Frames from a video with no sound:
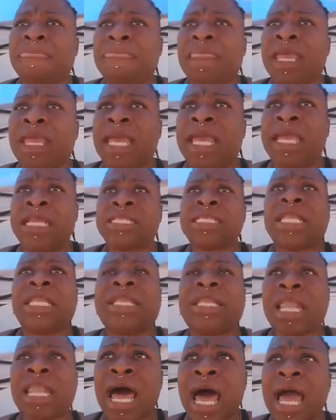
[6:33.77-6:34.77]
He's a
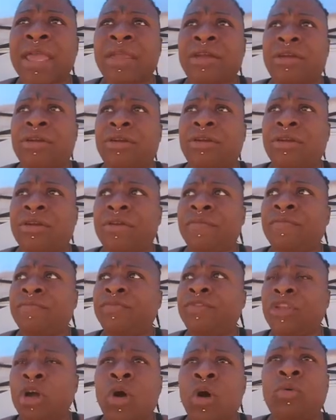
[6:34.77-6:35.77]
liar.
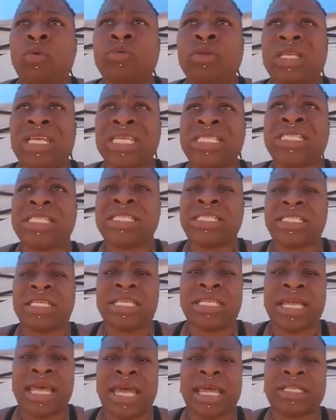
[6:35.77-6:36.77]
Don't listen to
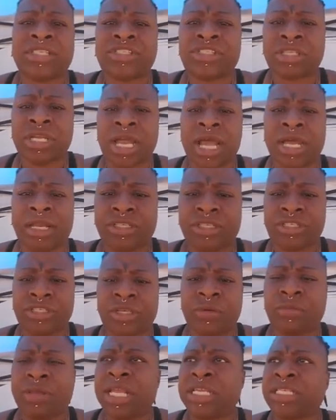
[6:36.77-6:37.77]
that kind of
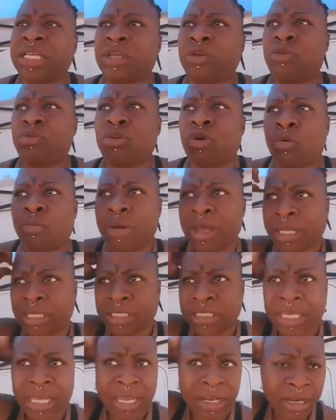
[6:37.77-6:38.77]
shit when they tell you don't
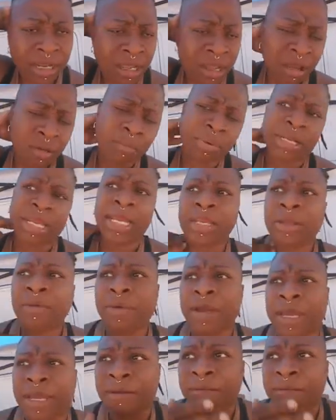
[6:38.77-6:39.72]
meditate. But anyway,